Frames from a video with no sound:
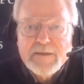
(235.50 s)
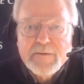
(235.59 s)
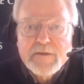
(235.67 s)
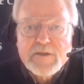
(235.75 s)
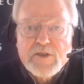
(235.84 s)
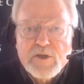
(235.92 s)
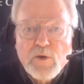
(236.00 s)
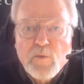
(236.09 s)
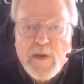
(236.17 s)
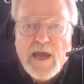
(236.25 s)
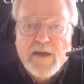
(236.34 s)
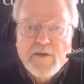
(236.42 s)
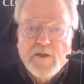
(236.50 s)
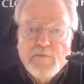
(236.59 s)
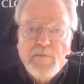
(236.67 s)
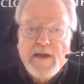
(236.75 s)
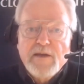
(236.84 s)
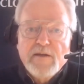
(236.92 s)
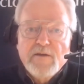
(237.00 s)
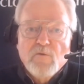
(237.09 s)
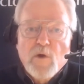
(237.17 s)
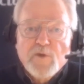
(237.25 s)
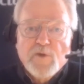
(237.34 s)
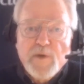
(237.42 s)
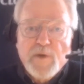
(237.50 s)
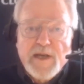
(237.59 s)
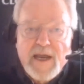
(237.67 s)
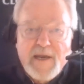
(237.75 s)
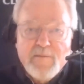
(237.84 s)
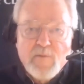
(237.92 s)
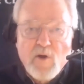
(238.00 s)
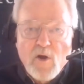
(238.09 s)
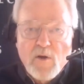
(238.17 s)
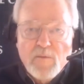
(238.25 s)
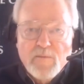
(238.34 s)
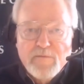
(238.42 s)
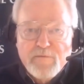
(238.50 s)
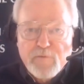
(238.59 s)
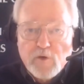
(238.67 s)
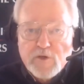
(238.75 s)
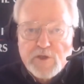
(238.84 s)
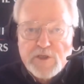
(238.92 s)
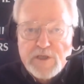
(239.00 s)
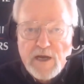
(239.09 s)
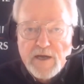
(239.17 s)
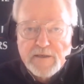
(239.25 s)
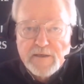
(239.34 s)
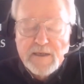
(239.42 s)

so we had to debate, what do we name our first son?